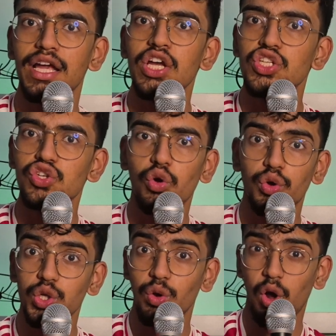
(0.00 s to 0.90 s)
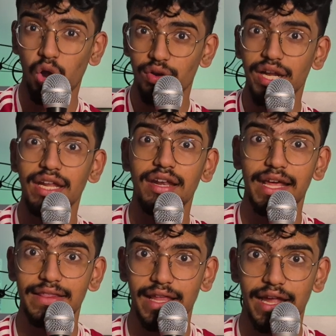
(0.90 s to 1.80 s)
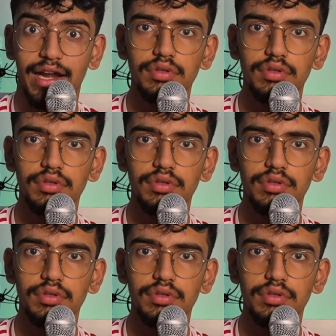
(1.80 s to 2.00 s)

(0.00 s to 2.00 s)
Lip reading: So you're already laid there.